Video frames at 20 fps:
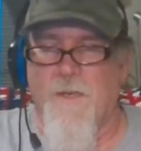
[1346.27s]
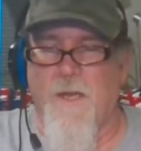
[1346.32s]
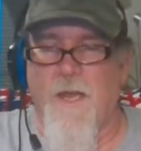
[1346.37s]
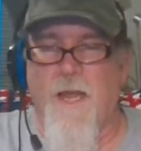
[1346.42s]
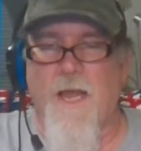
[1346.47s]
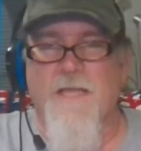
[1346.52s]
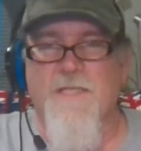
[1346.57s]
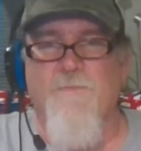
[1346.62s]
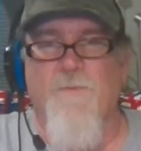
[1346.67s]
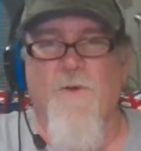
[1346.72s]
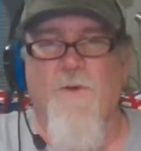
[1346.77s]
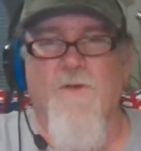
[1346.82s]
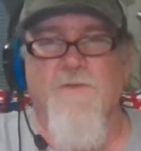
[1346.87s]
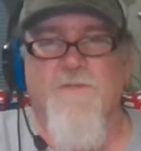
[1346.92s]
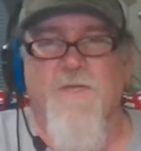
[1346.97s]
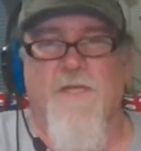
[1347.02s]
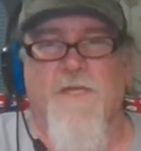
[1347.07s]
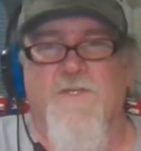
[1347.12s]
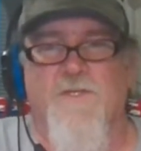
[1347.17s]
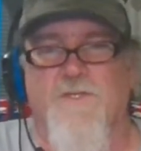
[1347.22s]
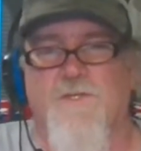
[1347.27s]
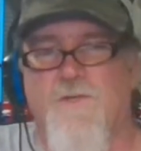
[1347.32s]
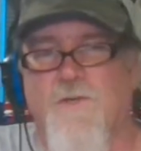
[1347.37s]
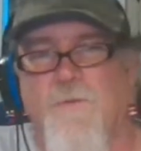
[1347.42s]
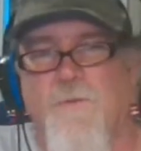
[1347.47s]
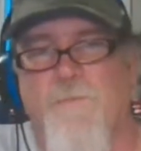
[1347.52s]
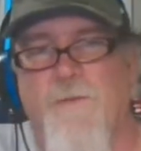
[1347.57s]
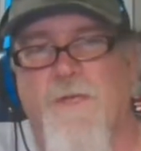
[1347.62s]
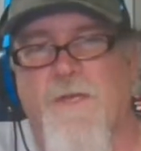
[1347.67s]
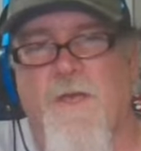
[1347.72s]
I suppose I
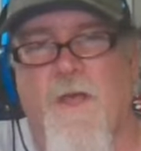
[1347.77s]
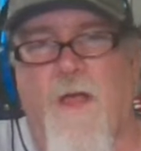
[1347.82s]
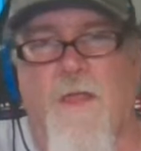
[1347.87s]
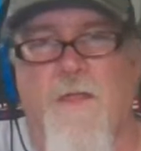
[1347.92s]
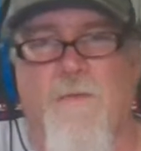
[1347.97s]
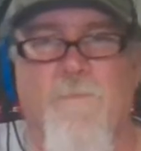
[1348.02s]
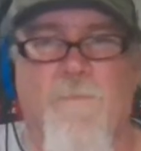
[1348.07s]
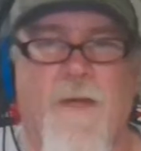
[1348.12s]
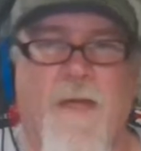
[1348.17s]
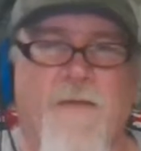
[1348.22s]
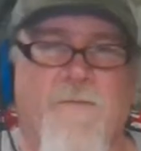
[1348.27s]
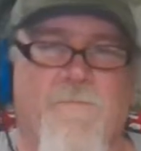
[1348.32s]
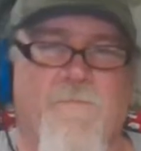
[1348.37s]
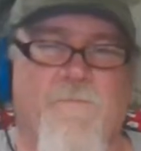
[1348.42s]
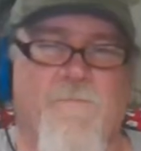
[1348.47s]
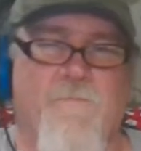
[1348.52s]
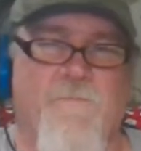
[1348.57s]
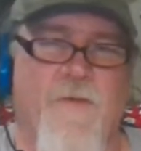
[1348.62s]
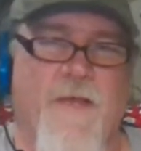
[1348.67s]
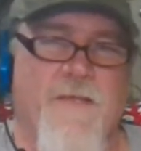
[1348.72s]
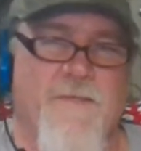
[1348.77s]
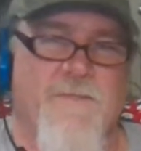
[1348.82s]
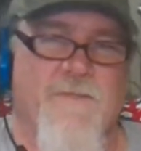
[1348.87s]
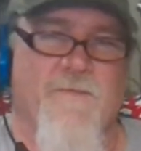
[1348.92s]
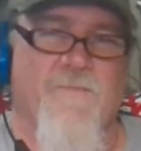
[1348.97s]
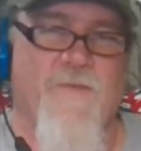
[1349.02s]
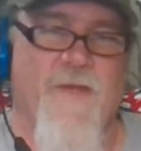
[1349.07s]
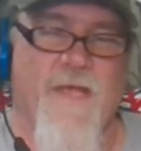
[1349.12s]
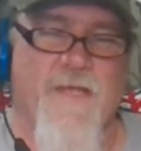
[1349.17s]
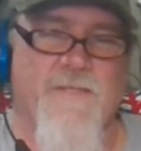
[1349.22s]
should be calling my vest
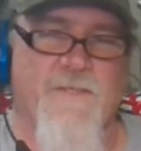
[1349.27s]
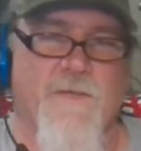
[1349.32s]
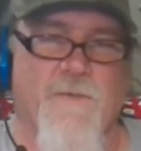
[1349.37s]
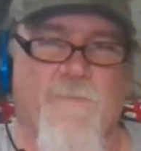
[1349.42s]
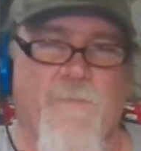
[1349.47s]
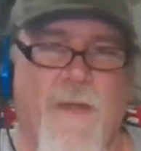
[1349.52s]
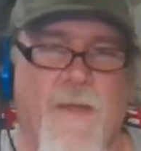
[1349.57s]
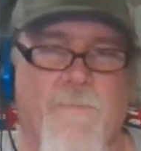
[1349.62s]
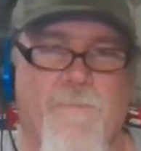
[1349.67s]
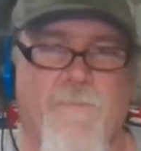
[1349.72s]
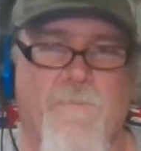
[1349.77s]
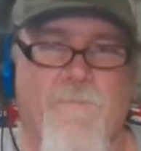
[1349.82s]
a vest and my